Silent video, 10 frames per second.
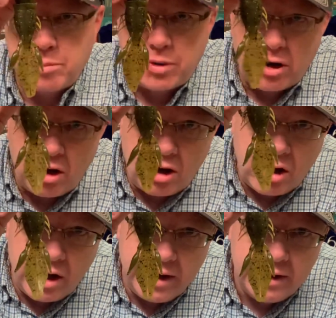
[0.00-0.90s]

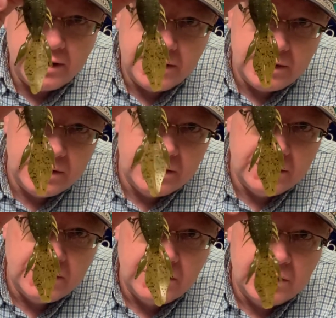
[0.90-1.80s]
Prawn
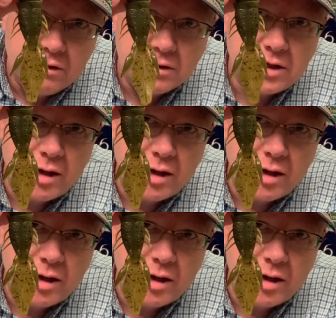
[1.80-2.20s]
looks